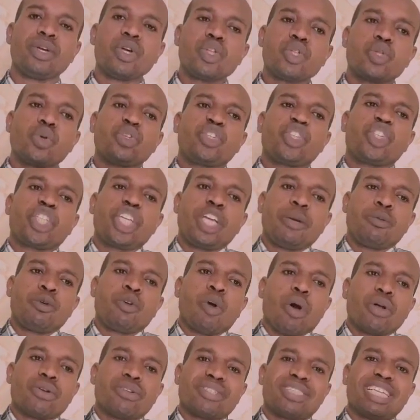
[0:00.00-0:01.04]
Those sheep
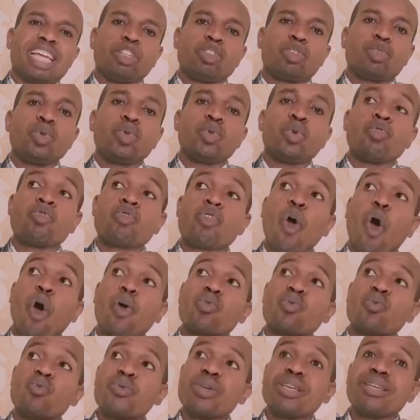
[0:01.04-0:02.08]
God sent to you,
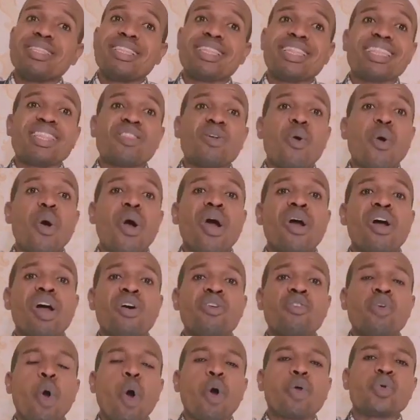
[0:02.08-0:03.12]

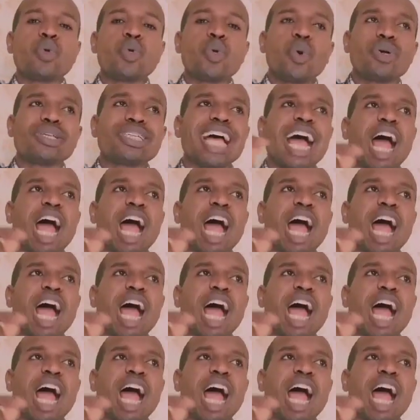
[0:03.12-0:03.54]
God knows